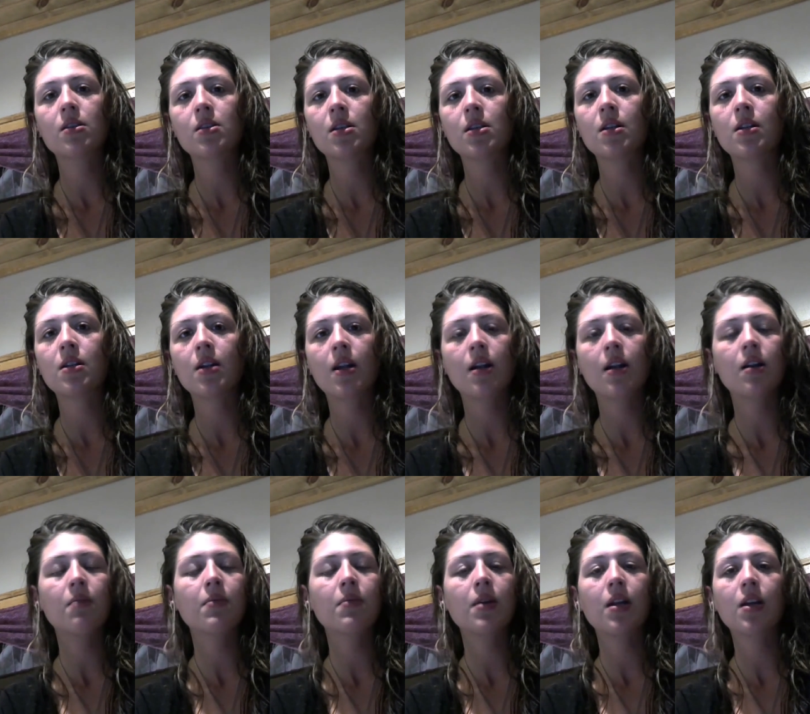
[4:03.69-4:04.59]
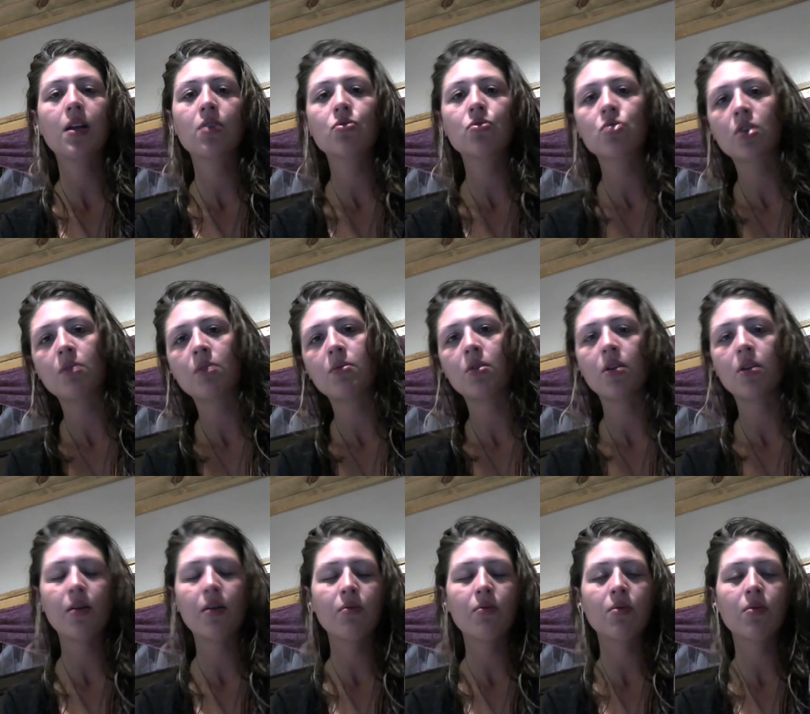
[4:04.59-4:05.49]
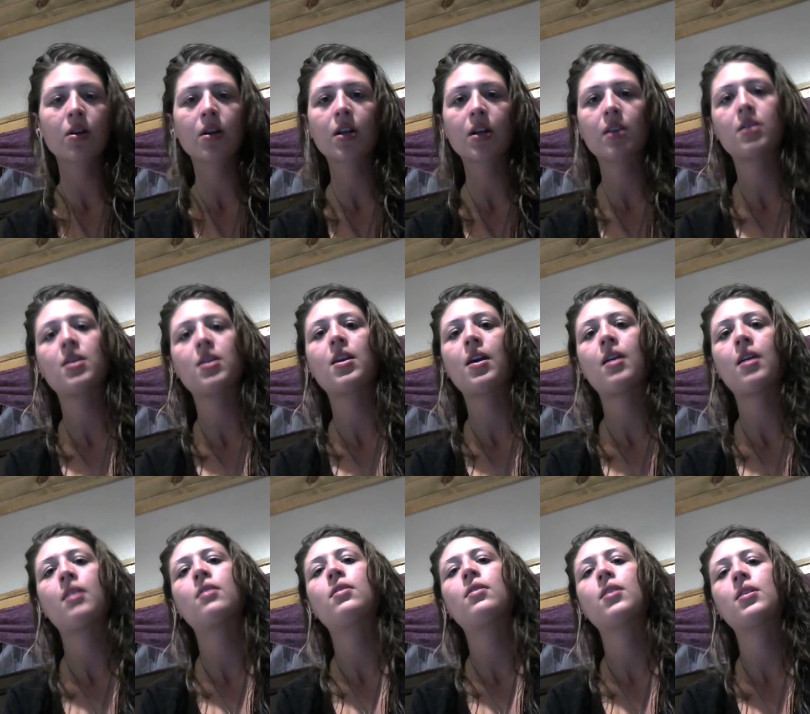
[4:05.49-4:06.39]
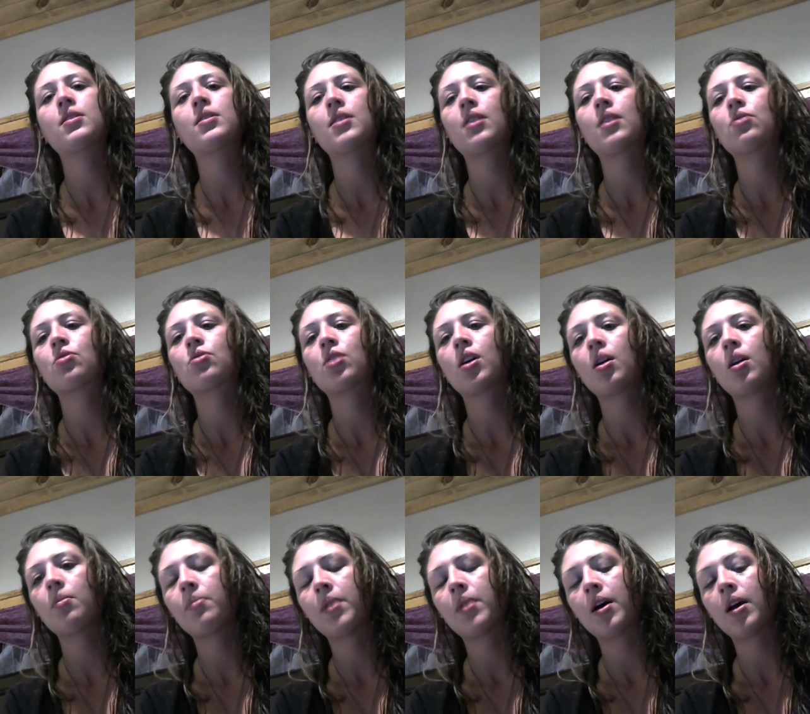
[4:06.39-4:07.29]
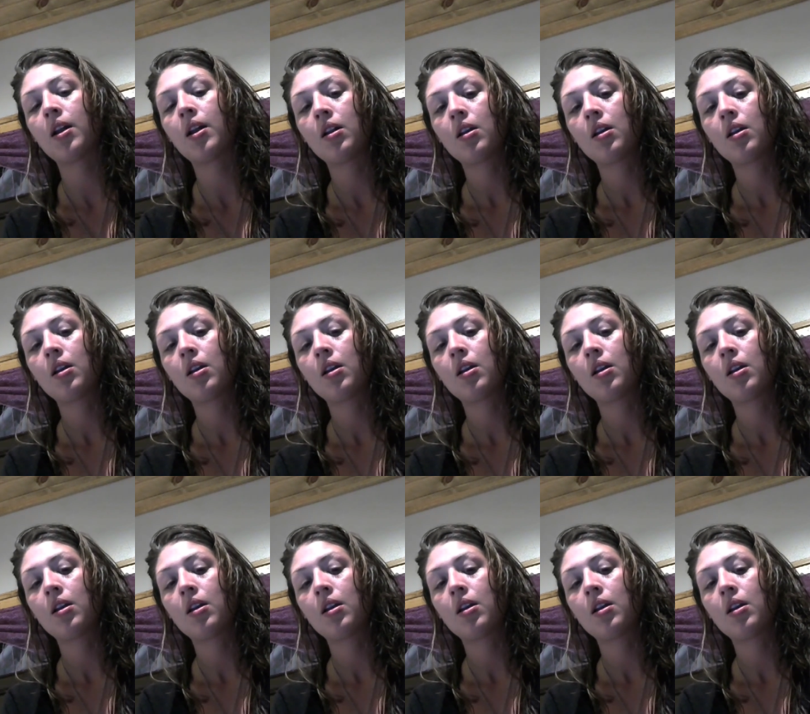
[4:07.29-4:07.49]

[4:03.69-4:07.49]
He did end up getting in trouble at work at the end, etc., but